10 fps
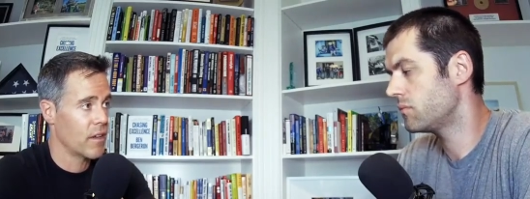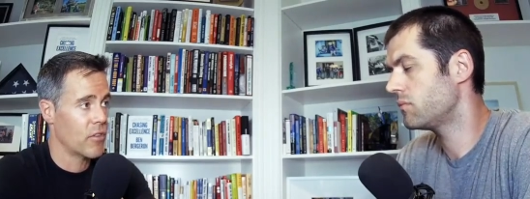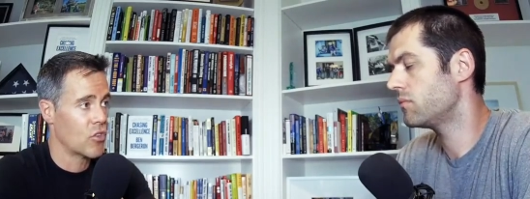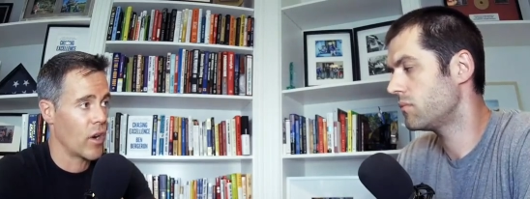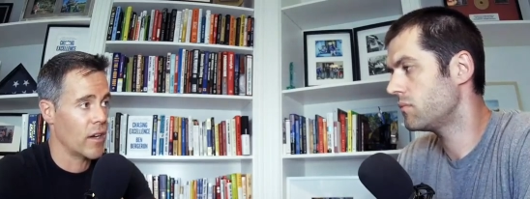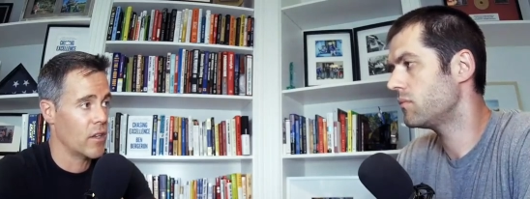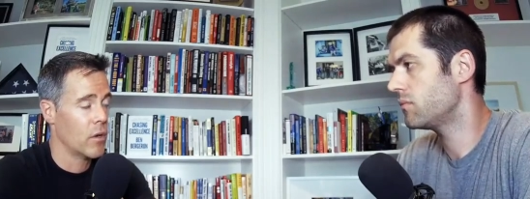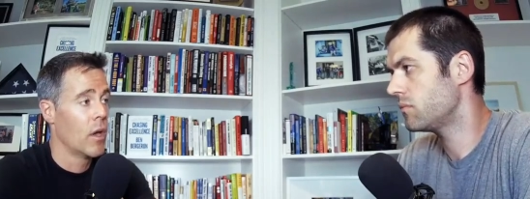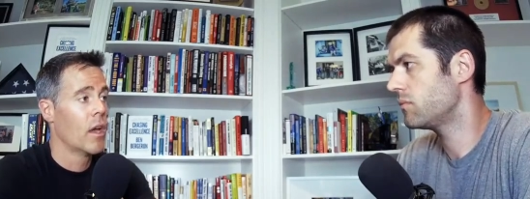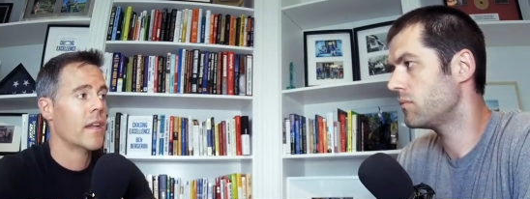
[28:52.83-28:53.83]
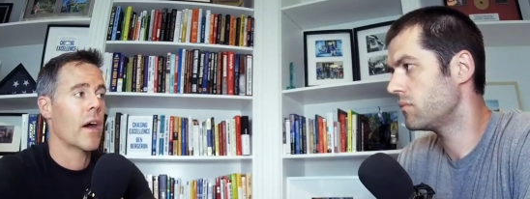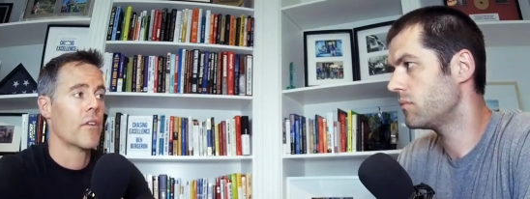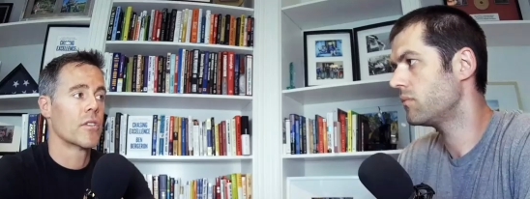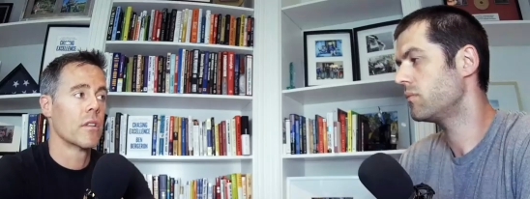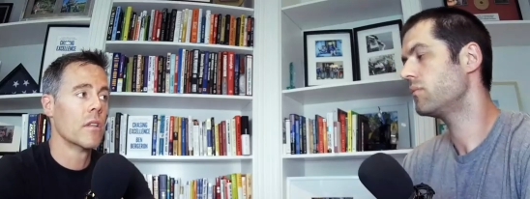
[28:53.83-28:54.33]
Speaker 1: if you're trying to do now
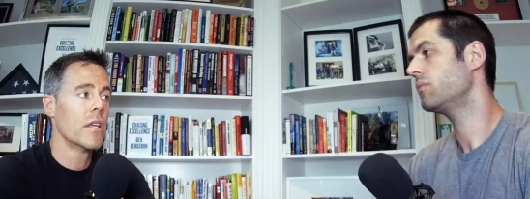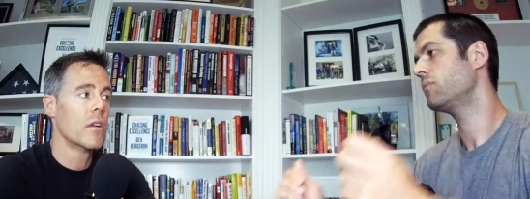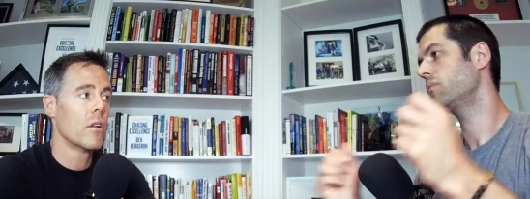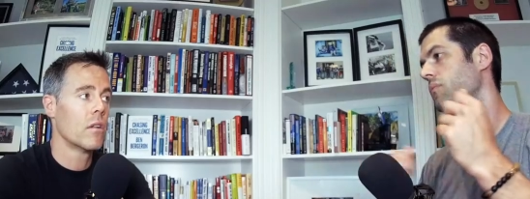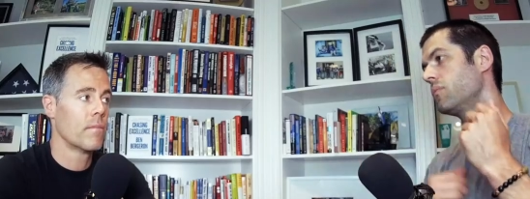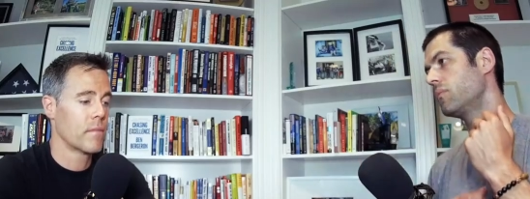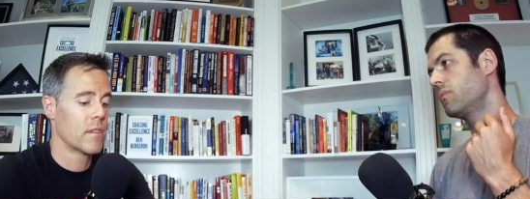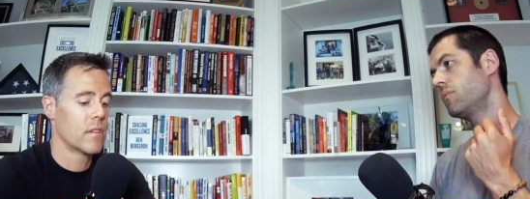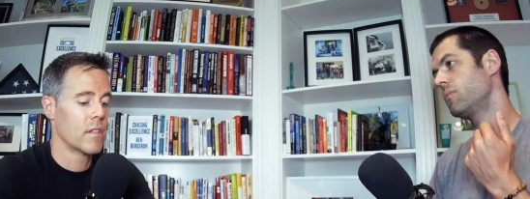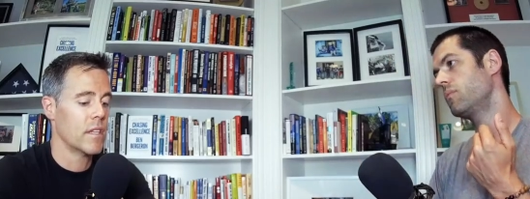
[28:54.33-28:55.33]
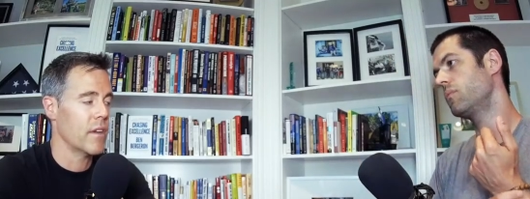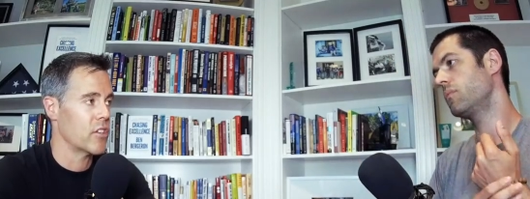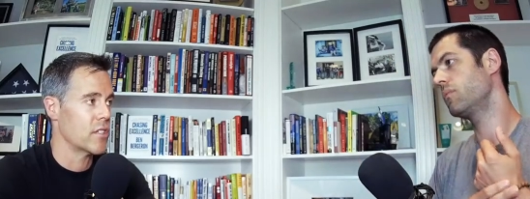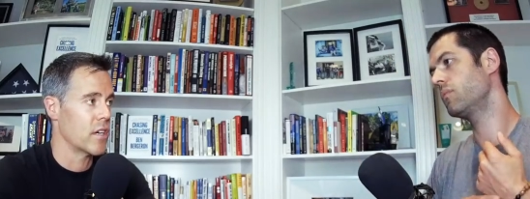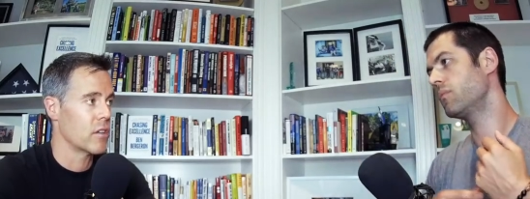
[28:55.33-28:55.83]
there's little
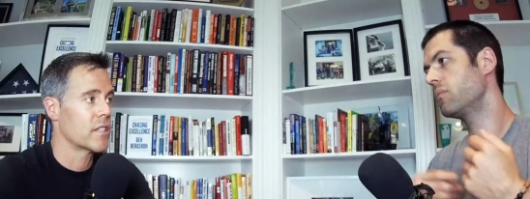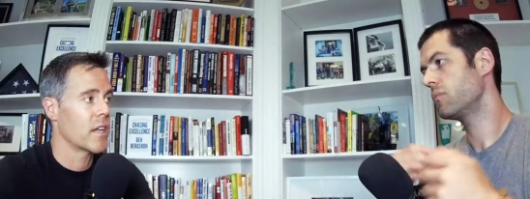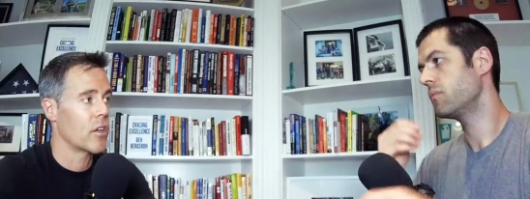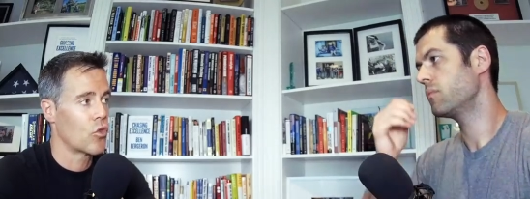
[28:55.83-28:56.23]
deviations here let's say